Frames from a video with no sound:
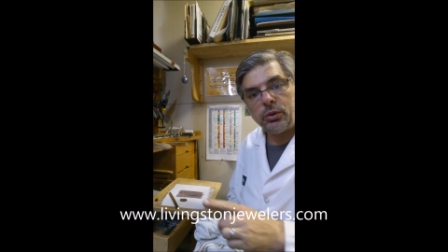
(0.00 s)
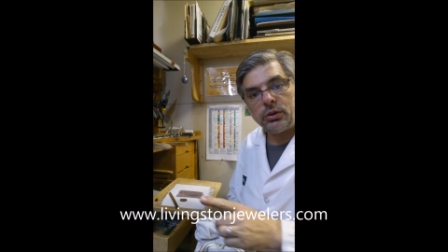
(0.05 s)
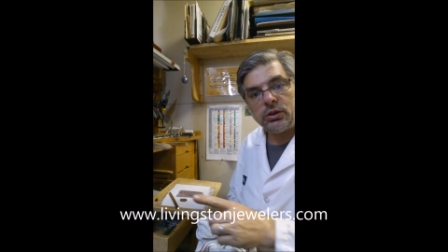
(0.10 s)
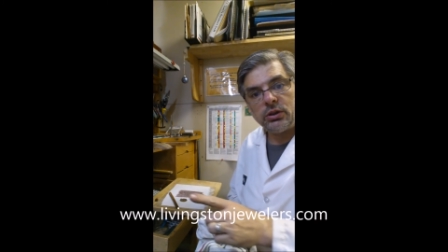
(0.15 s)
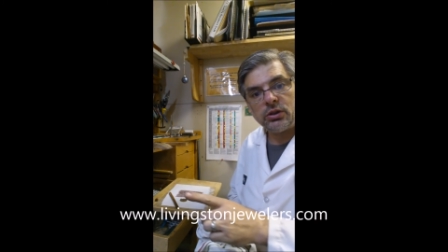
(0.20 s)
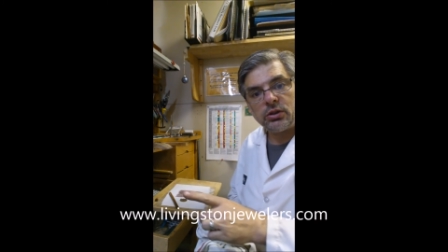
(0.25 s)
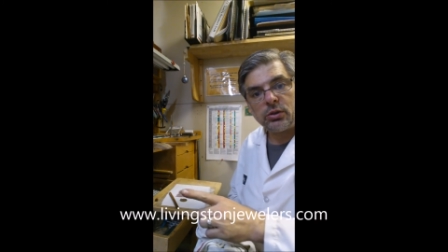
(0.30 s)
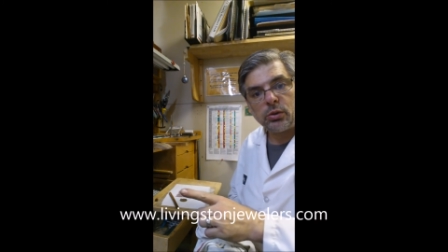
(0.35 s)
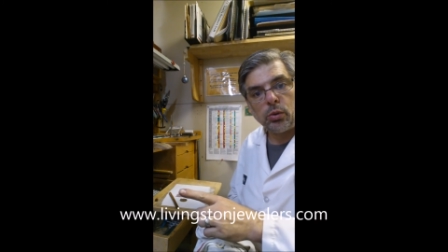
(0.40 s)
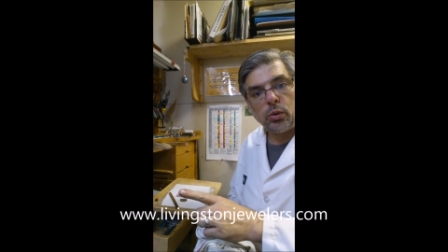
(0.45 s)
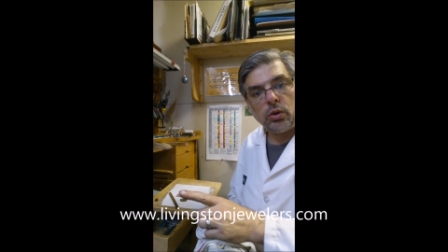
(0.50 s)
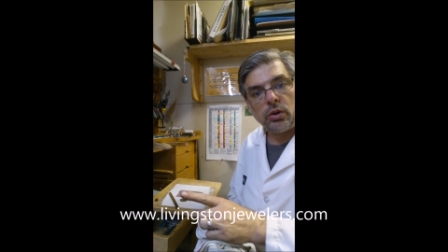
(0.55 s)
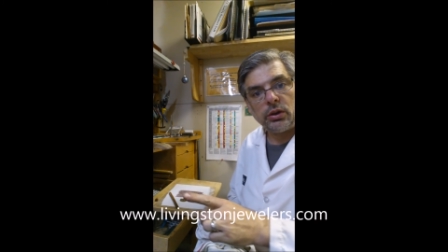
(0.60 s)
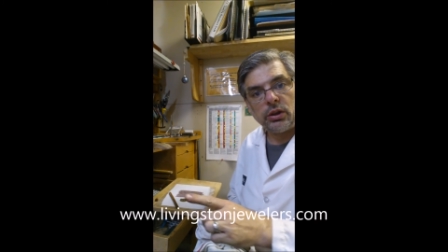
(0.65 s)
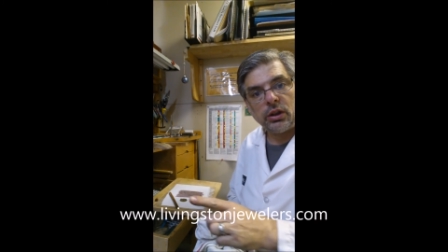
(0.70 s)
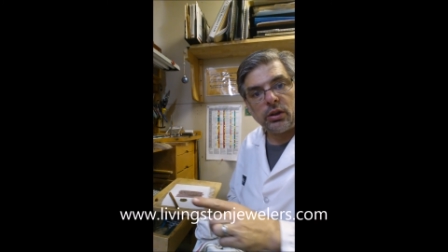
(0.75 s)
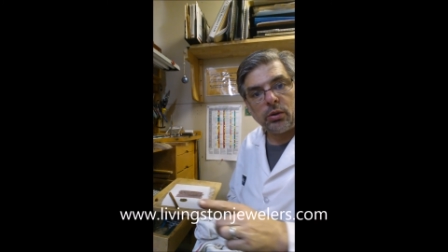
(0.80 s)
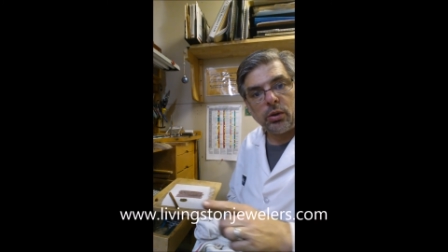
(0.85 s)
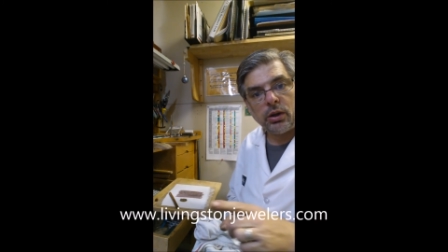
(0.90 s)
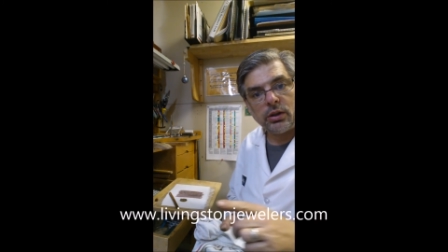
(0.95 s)
which is
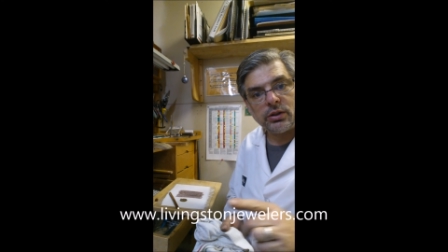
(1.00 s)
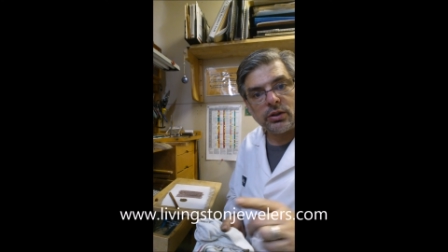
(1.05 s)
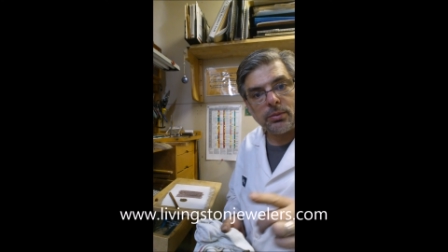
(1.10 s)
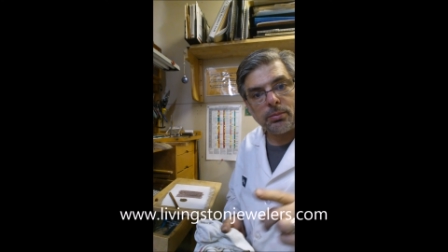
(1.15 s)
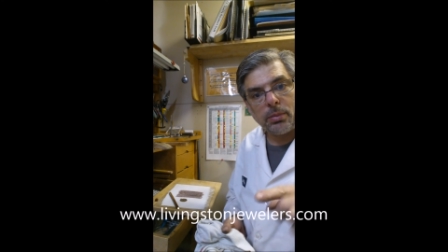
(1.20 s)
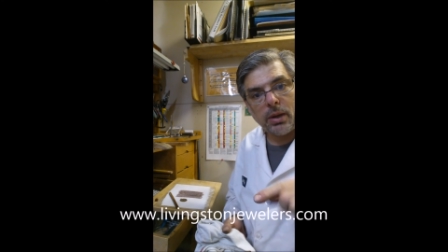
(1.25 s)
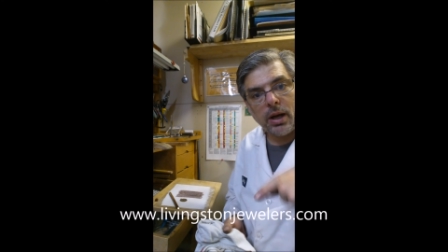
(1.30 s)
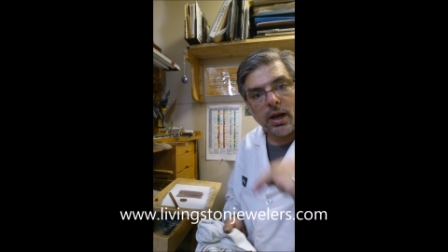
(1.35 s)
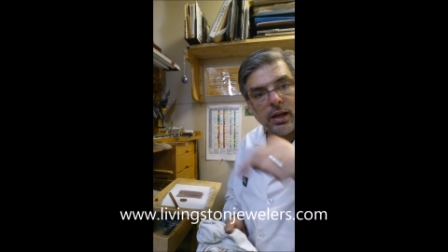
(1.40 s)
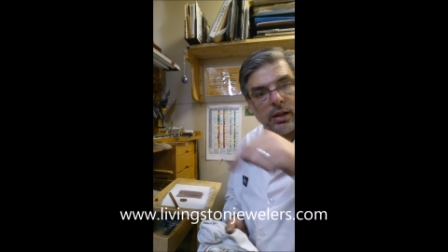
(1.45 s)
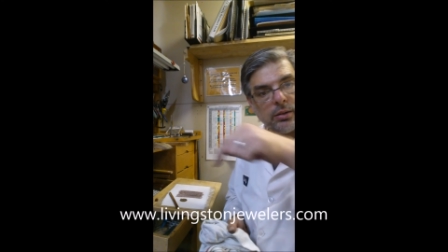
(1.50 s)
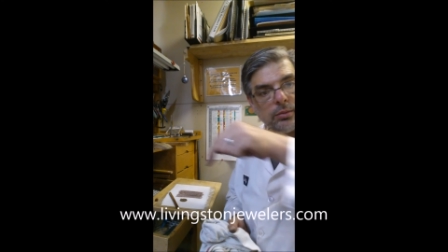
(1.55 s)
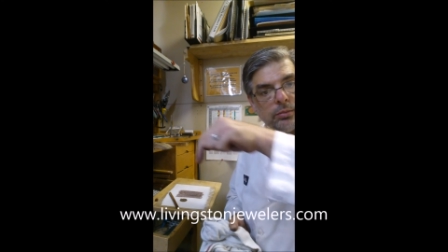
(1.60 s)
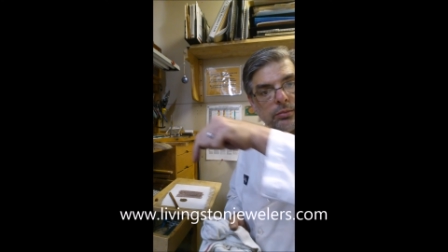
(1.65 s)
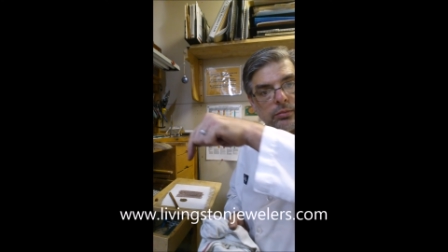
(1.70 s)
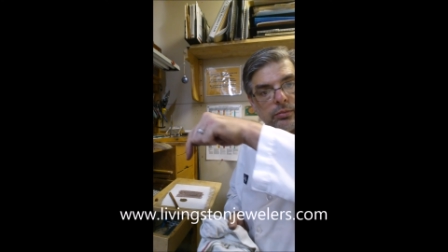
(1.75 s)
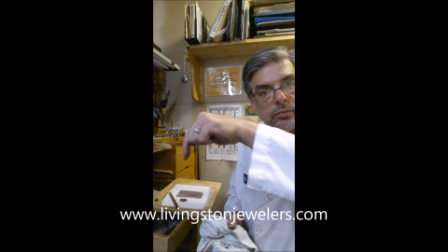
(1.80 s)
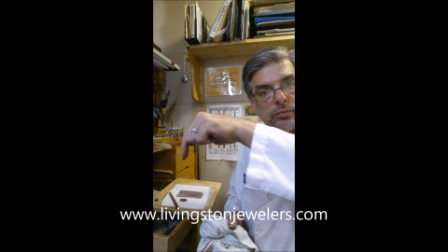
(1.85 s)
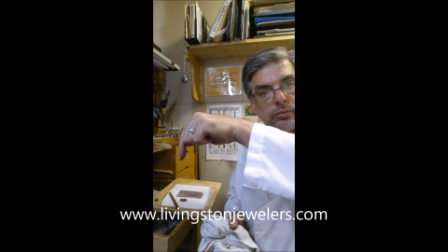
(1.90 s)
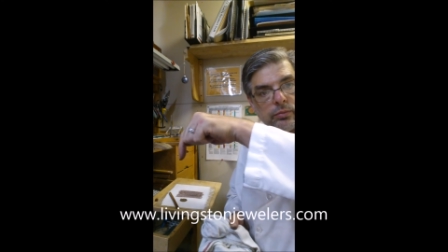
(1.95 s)
scrolling across the
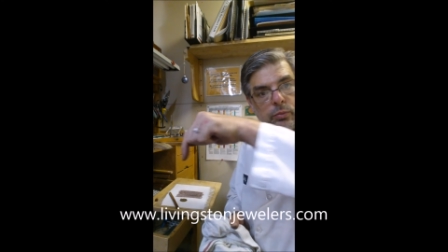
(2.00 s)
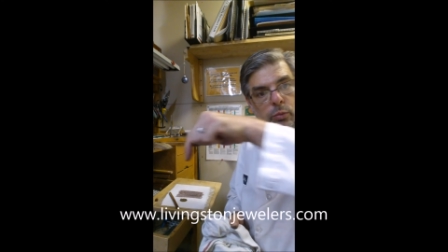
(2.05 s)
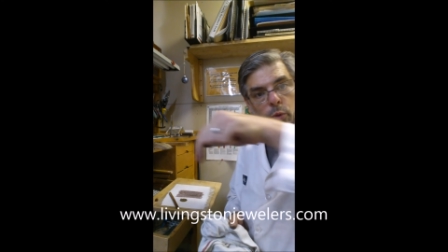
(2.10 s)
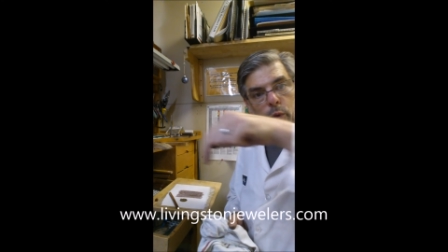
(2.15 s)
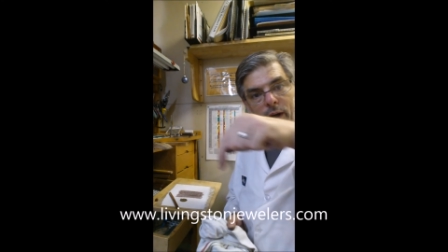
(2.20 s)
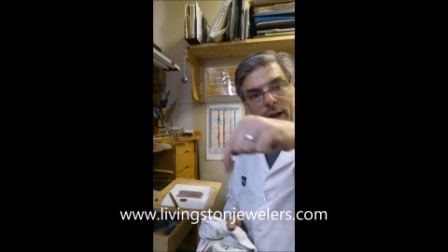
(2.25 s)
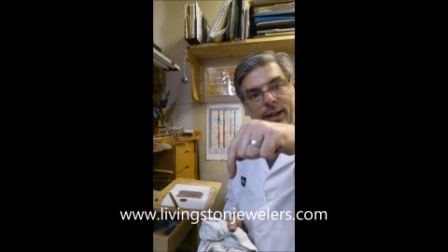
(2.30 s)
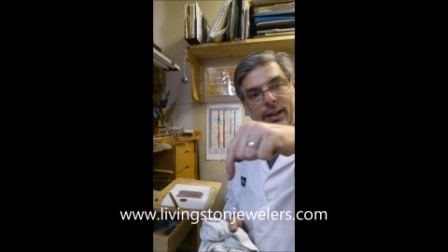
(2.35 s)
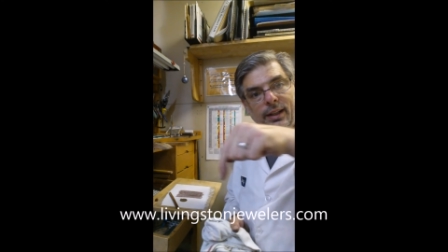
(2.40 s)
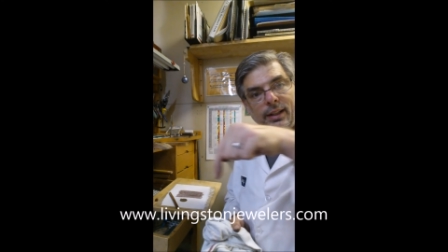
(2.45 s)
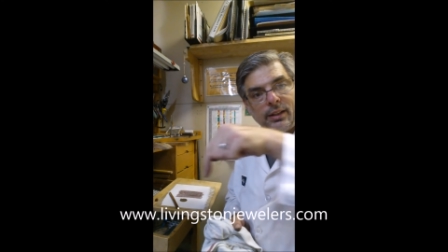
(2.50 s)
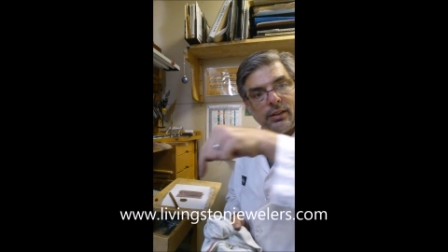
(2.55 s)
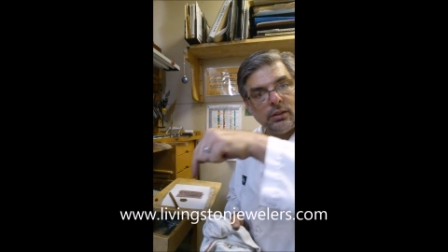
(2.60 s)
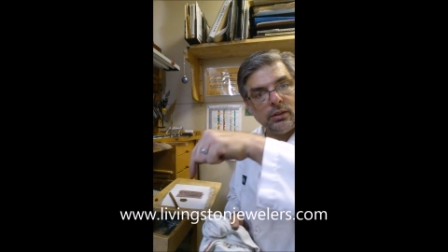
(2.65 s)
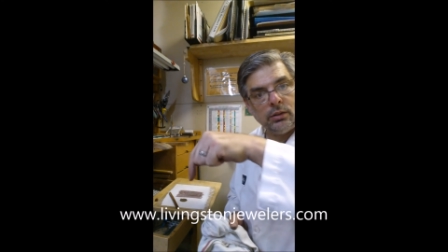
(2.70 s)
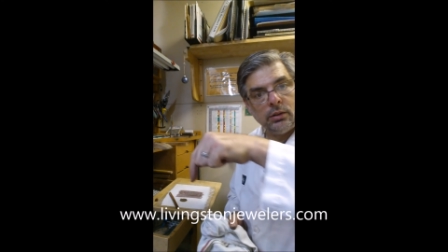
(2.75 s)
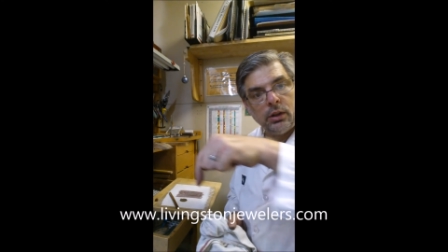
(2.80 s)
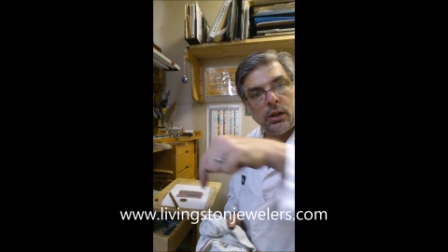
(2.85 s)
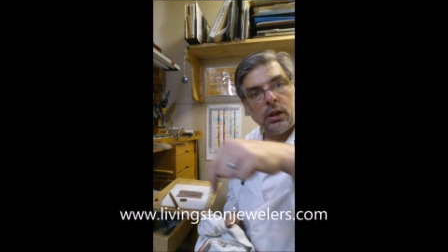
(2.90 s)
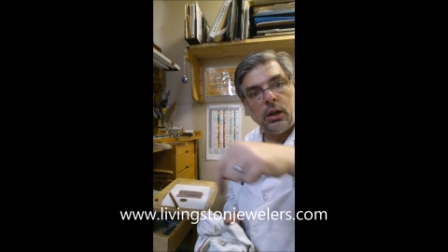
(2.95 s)
bottom right
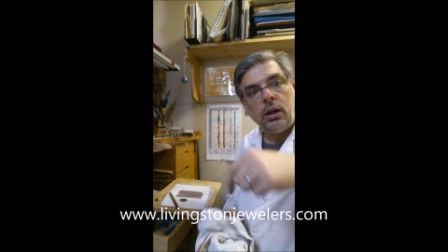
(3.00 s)
here,